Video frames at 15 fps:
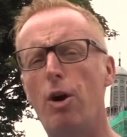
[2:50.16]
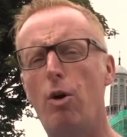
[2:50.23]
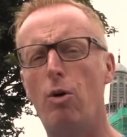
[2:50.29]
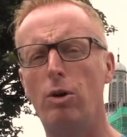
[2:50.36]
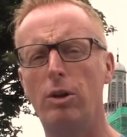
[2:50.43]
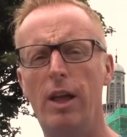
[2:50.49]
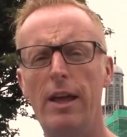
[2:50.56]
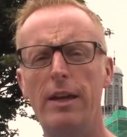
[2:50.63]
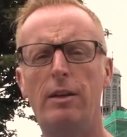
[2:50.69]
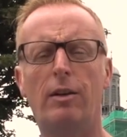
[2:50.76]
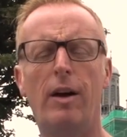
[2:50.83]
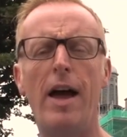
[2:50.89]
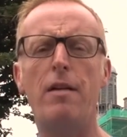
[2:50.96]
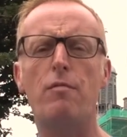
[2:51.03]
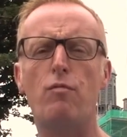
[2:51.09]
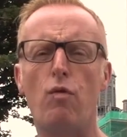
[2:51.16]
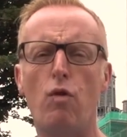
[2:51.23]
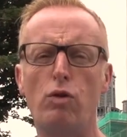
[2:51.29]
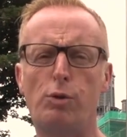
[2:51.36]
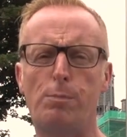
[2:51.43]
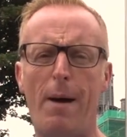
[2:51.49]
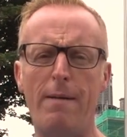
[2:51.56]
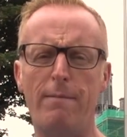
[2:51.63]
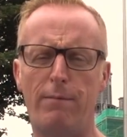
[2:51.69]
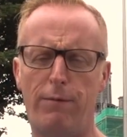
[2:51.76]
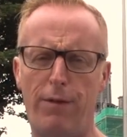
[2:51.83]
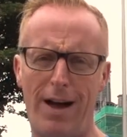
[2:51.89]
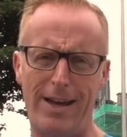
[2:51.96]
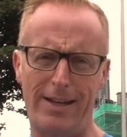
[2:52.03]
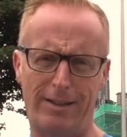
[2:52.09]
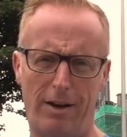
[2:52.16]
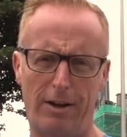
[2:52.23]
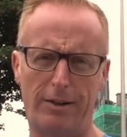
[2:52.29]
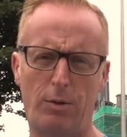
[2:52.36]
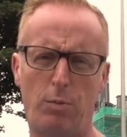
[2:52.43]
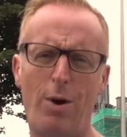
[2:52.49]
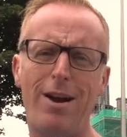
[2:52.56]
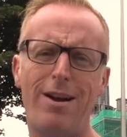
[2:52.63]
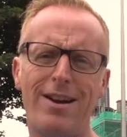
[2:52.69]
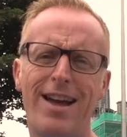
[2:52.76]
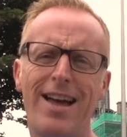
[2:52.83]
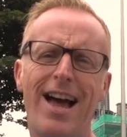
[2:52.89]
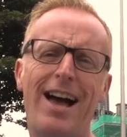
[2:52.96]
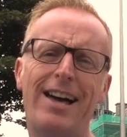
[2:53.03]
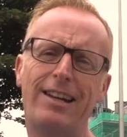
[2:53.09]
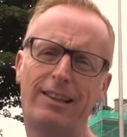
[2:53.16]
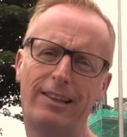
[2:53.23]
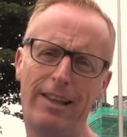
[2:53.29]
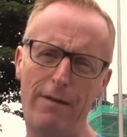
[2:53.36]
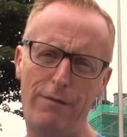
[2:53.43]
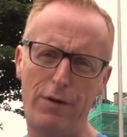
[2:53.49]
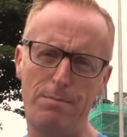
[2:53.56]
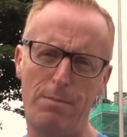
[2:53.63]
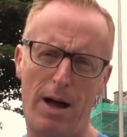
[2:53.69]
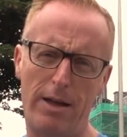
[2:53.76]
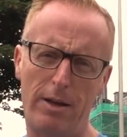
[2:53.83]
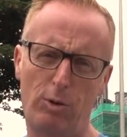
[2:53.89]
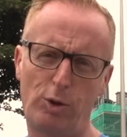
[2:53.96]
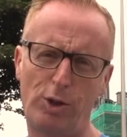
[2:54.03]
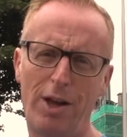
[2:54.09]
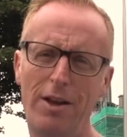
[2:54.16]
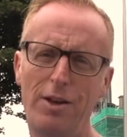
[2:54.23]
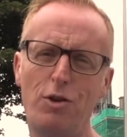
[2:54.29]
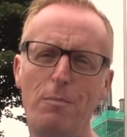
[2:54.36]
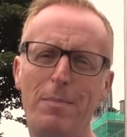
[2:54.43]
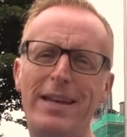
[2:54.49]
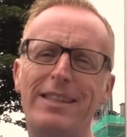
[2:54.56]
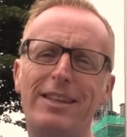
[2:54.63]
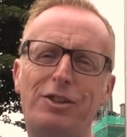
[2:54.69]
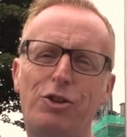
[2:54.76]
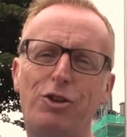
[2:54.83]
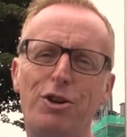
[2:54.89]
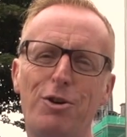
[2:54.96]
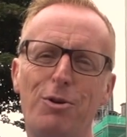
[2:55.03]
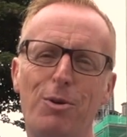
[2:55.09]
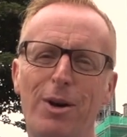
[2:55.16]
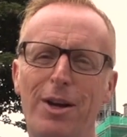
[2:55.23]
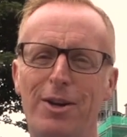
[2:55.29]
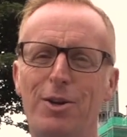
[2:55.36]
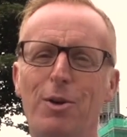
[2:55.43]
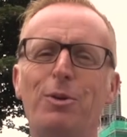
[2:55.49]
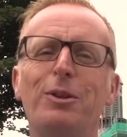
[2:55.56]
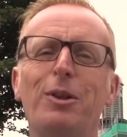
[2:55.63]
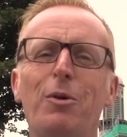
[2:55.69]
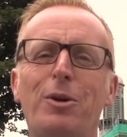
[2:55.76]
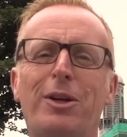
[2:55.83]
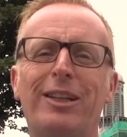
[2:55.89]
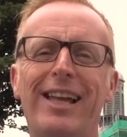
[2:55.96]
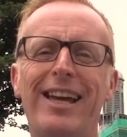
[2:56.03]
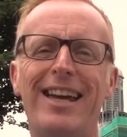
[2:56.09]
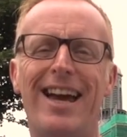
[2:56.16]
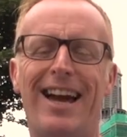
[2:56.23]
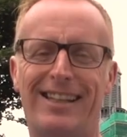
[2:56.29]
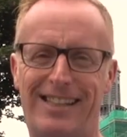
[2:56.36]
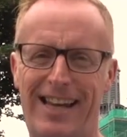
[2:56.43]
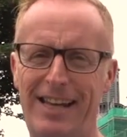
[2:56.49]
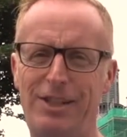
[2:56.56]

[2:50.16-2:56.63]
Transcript: Hall, you'll hit Rosemount Viaduct, where at 11 miles you'll meet the trio known locally as